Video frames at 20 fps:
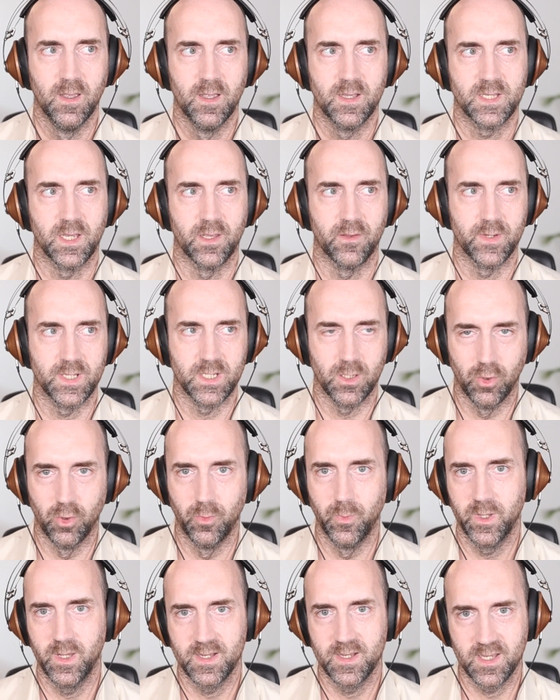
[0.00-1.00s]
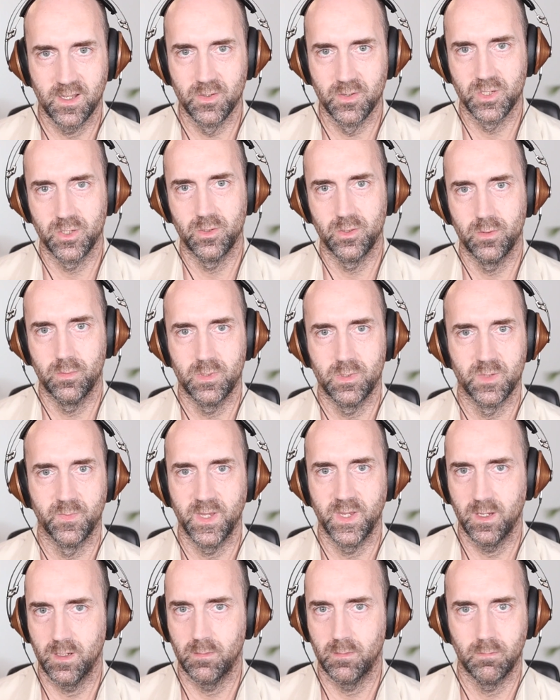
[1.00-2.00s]
So there's a hormone that tells you to
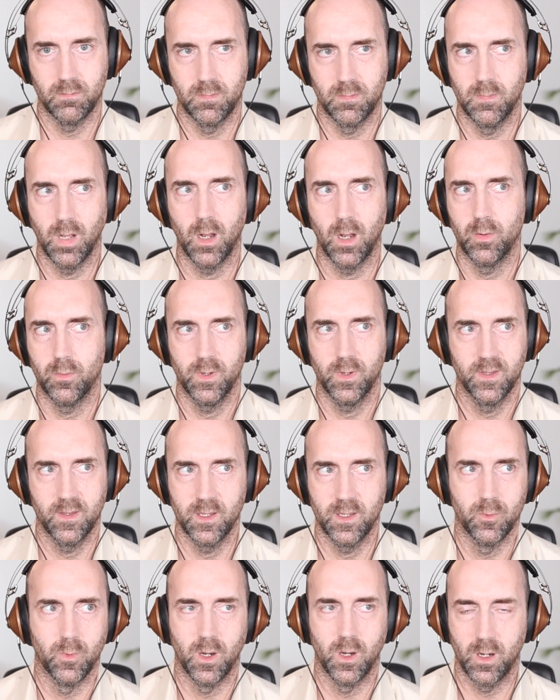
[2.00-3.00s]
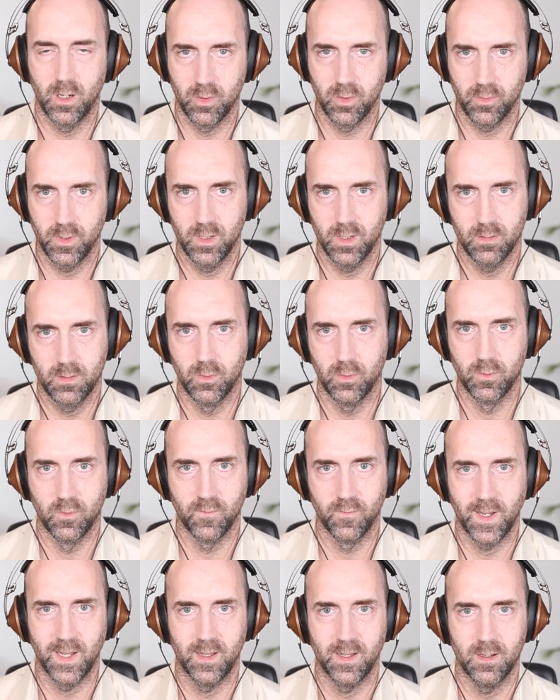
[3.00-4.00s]
be hungry, that you are hungry, called
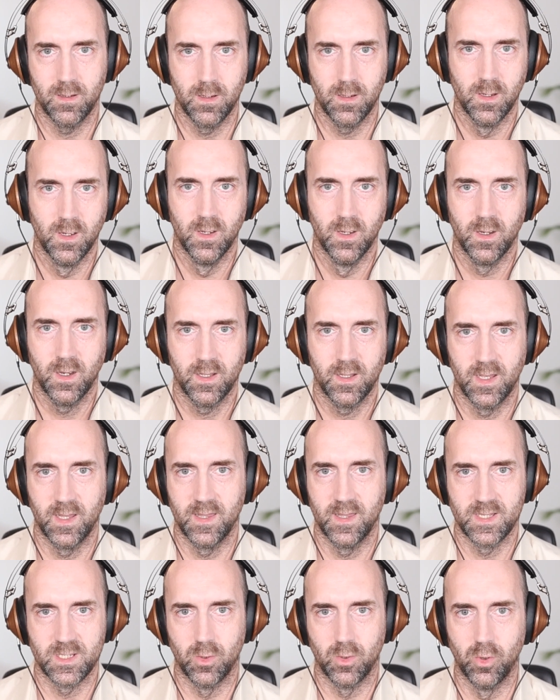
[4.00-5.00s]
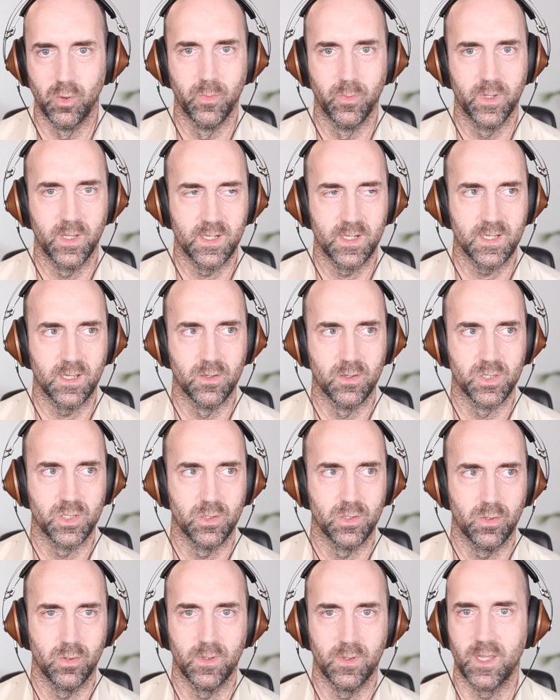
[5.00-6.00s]
ghrelin, and then there's a hormone that tells
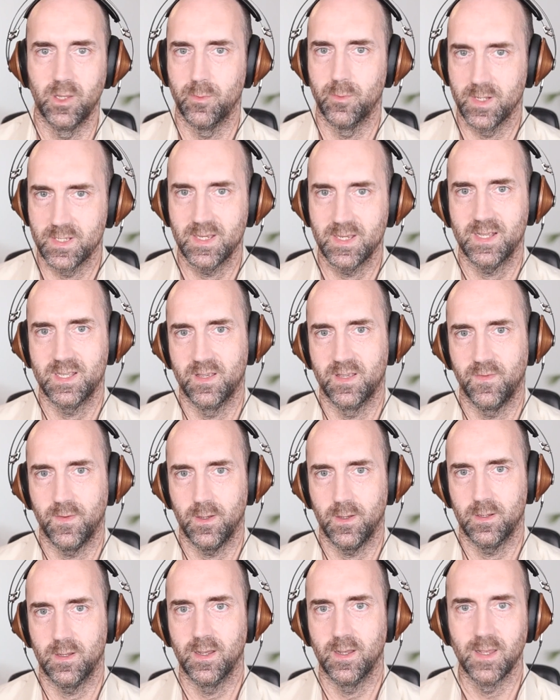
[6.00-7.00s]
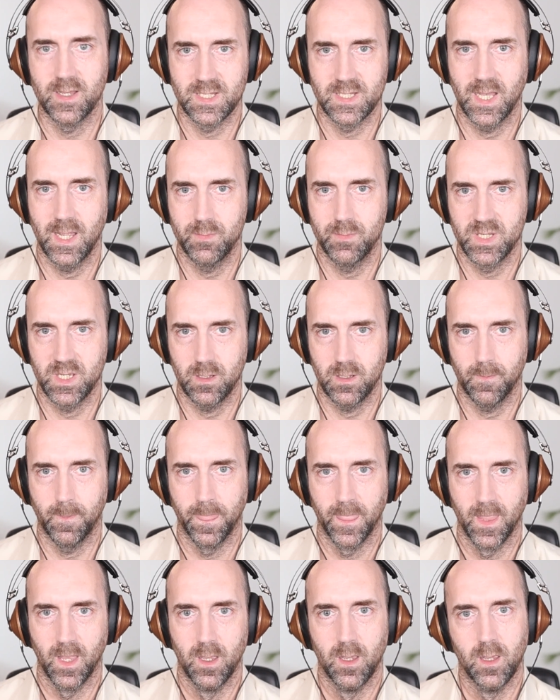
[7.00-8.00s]
you that you are satisfied, and it's leptin.
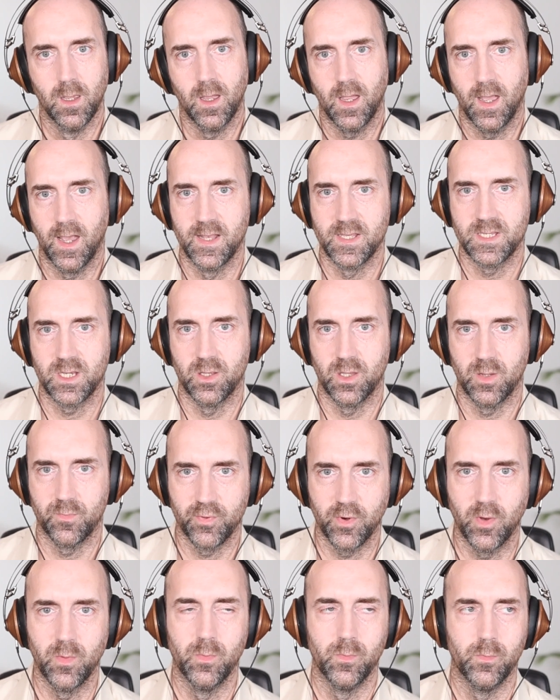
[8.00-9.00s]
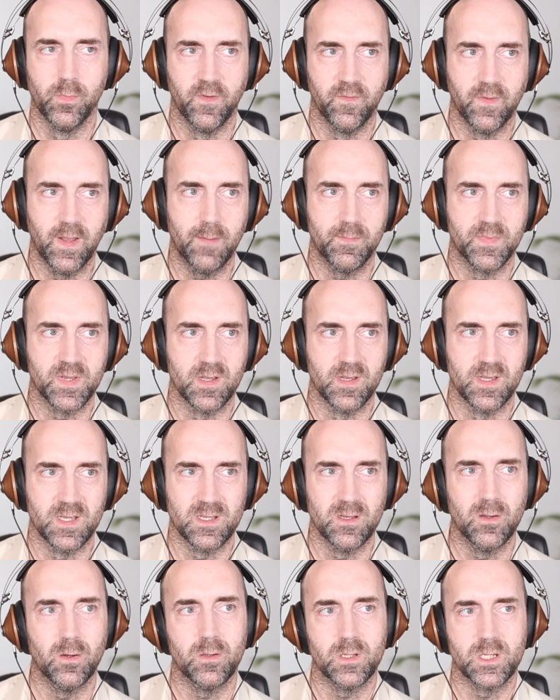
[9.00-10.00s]
And so the problem with leptin is
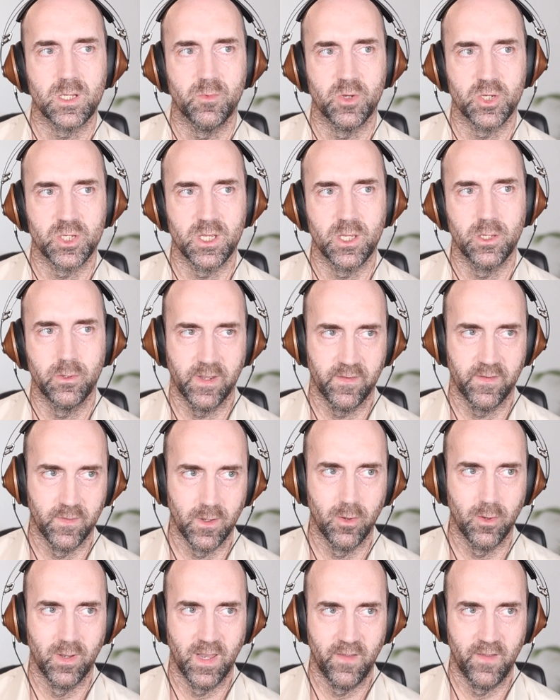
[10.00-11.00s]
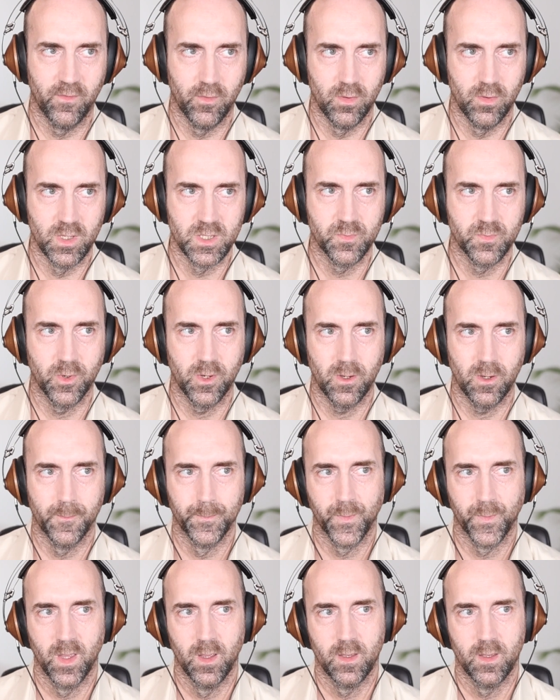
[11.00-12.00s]
not so much that you have low levels, but
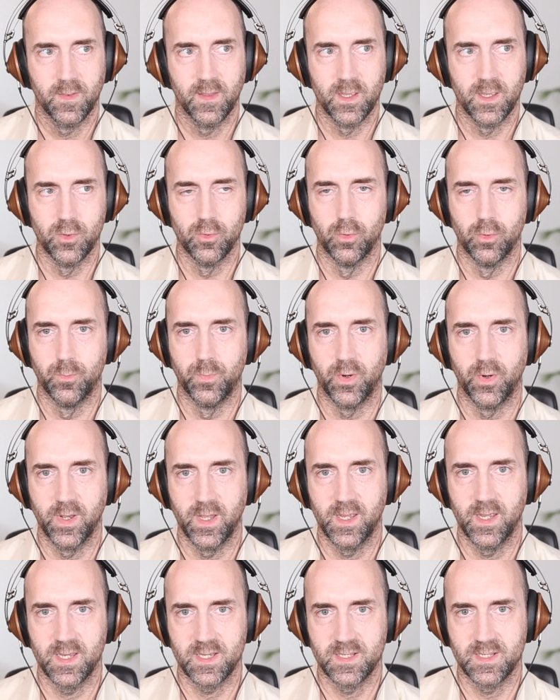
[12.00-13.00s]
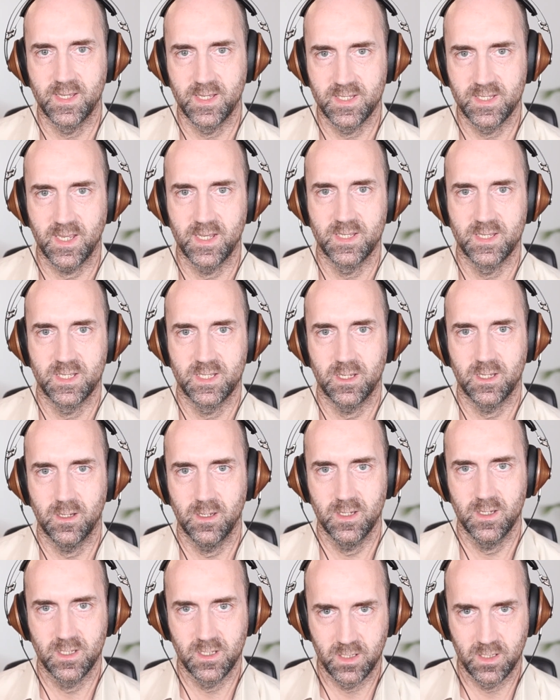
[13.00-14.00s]
that your body gets
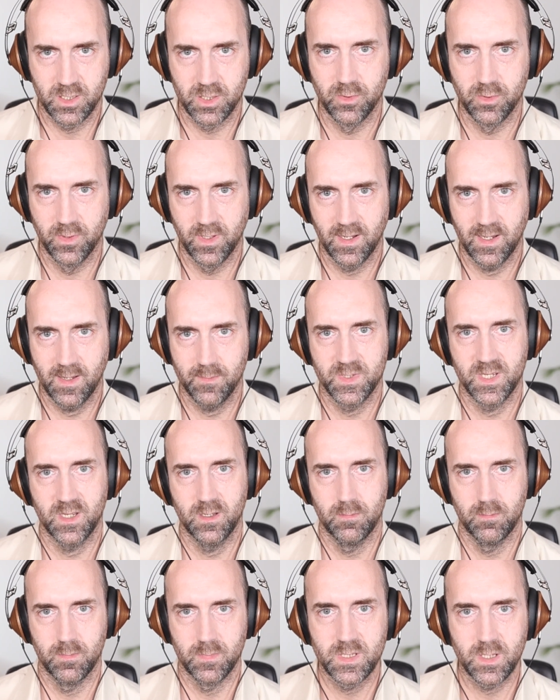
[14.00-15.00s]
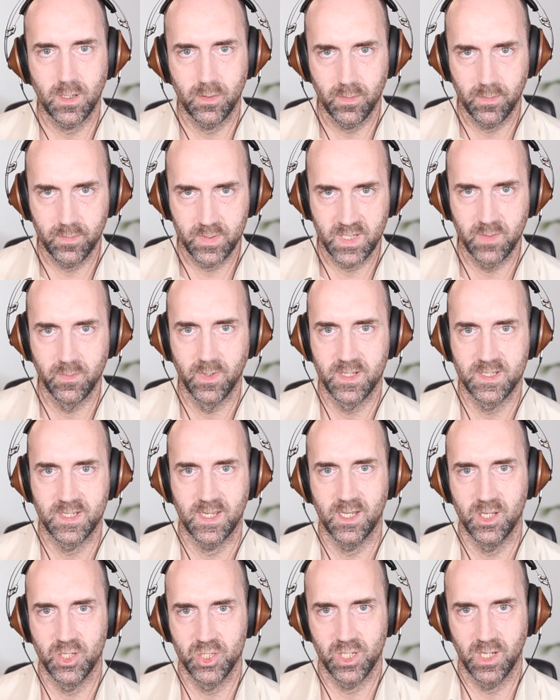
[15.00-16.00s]
desensitized to the leptin. So similar to
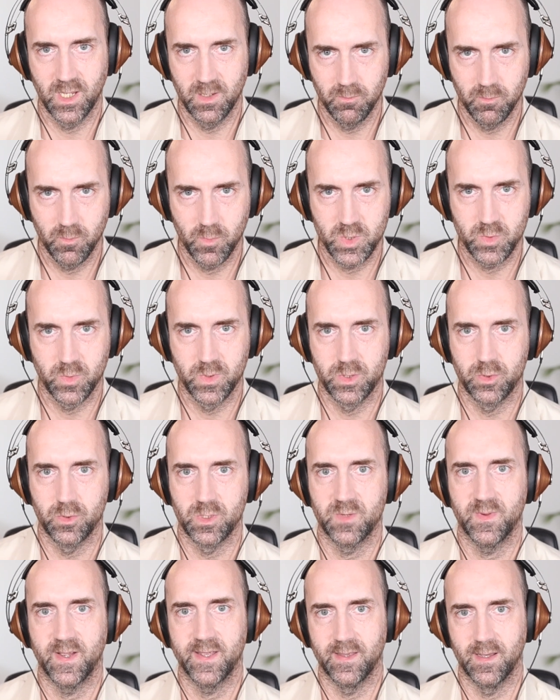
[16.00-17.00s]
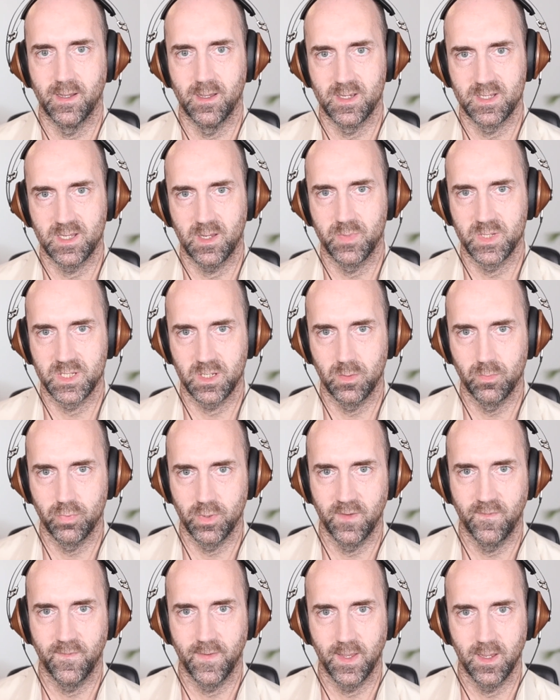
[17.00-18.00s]
insulin, which we talked about in the last episode
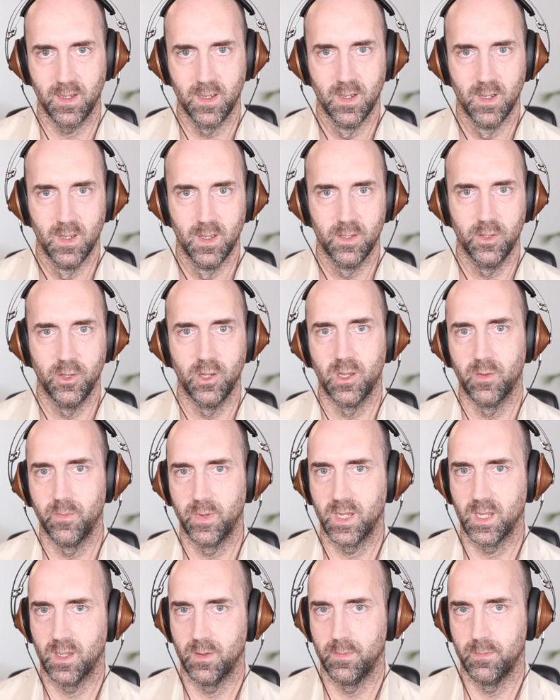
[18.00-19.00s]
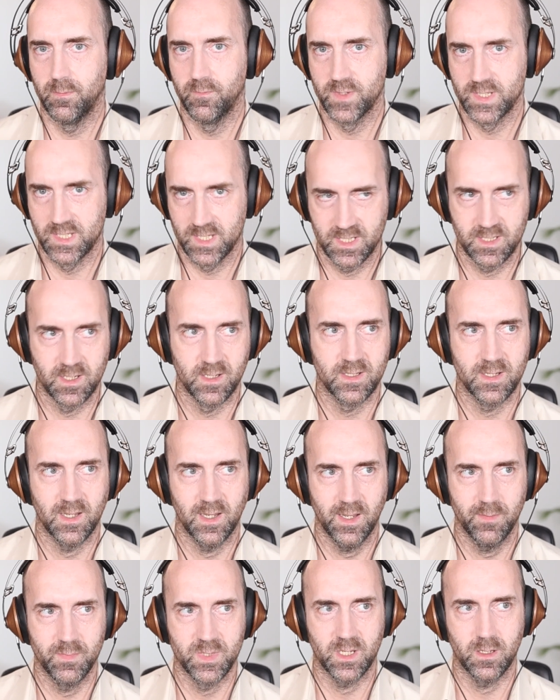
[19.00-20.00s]
briefly, you can become resistant to
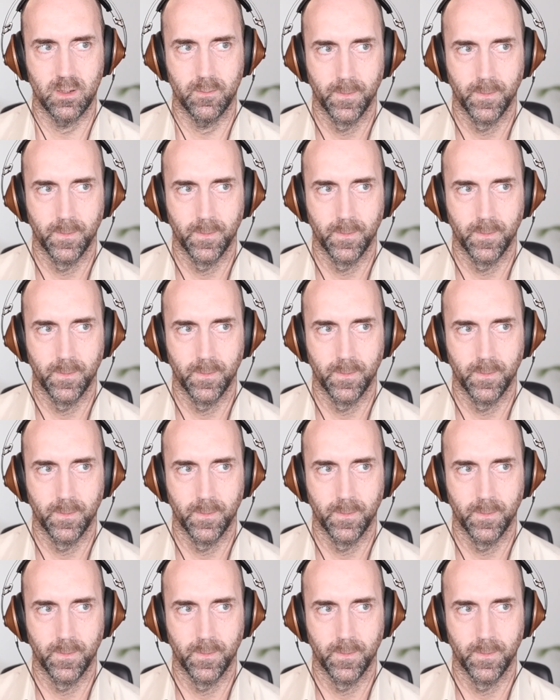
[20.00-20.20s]
leptin.